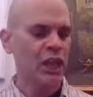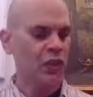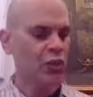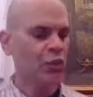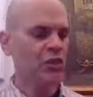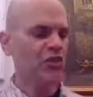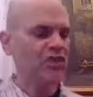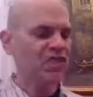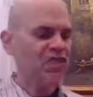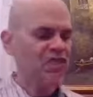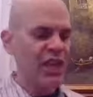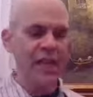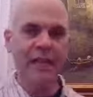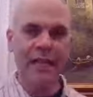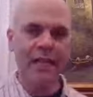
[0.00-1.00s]
You could
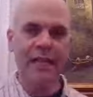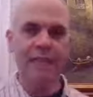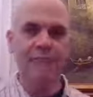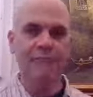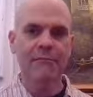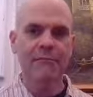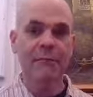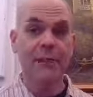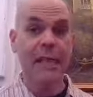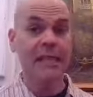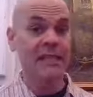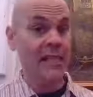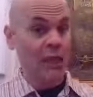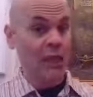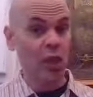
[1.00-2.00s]
sell it
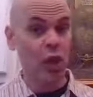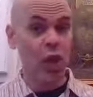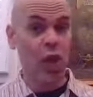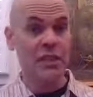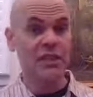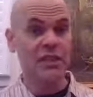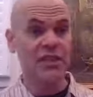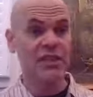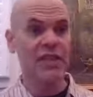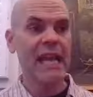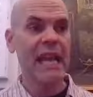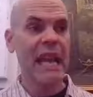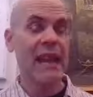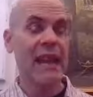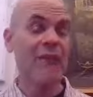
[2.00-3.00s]
and take a
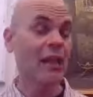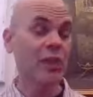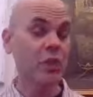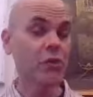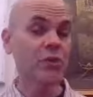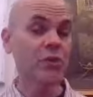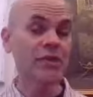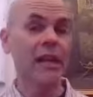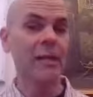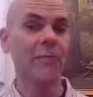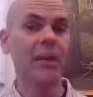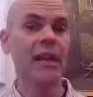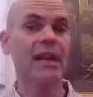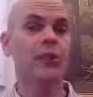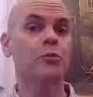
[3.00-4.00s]
loss and then use
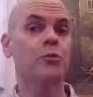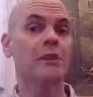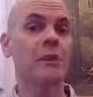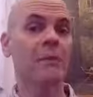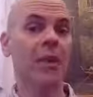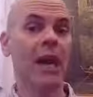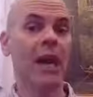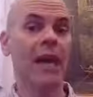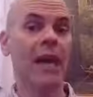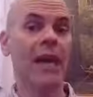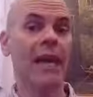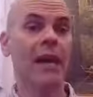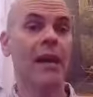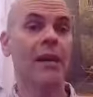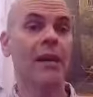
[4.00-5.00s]
that money to
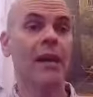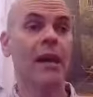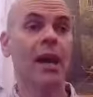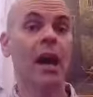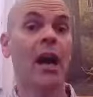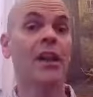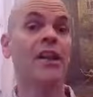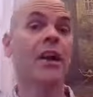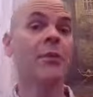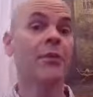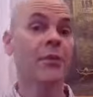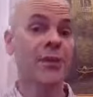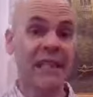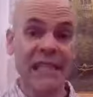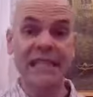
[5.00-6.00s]
rebuy
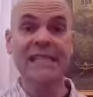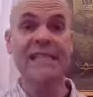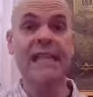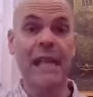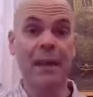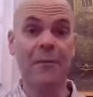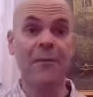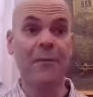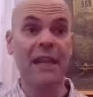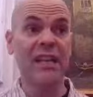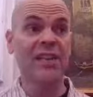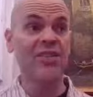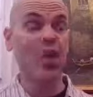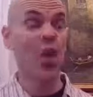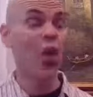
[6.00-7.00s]
another ETF
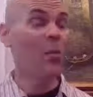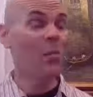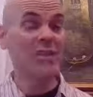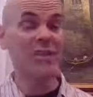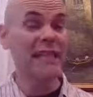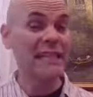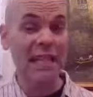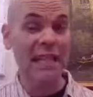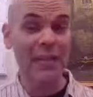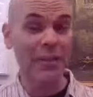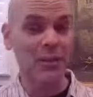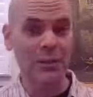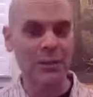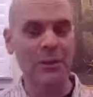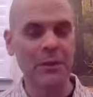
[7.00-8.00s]
that is almost
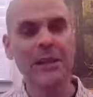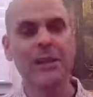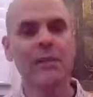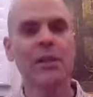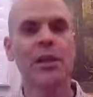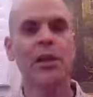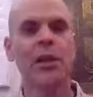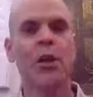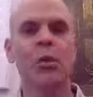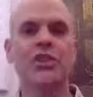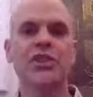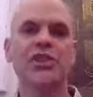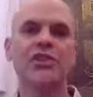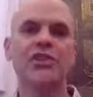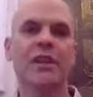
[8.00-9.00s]
identical to it,
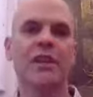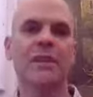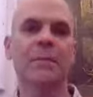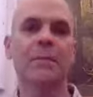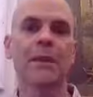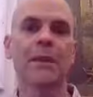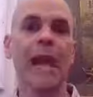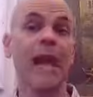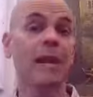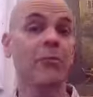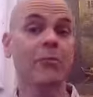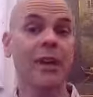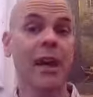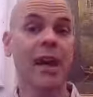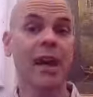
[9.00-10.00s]
which is the
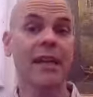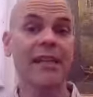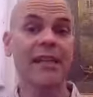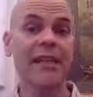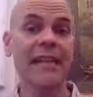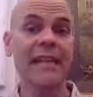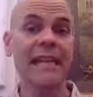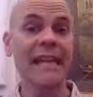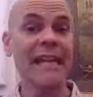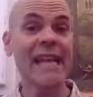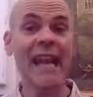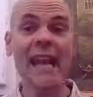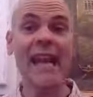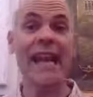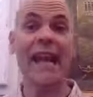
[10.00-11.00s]
BlackRock
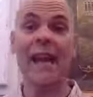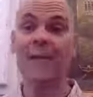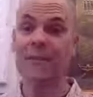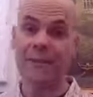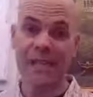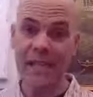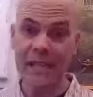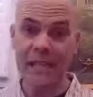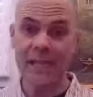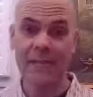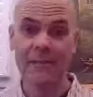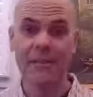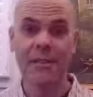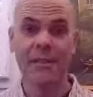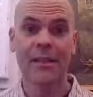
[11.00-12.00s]
EAFE.
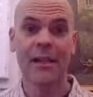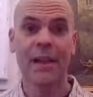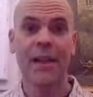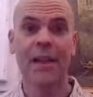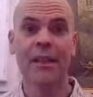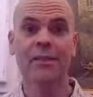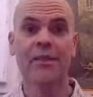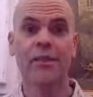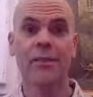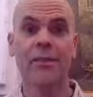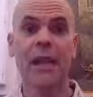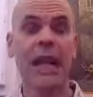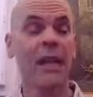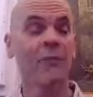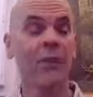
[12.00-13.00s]
So
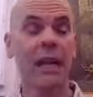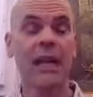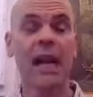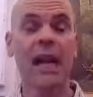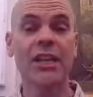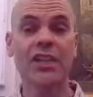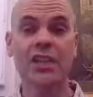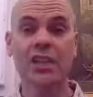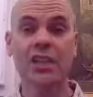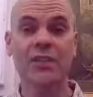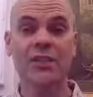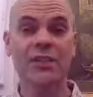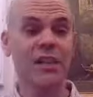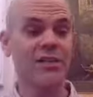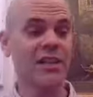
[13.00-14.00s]
BlackRock
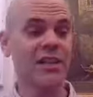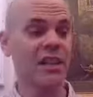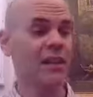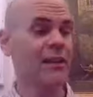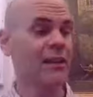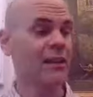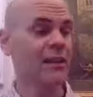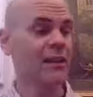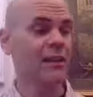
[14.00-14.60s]
iShares has a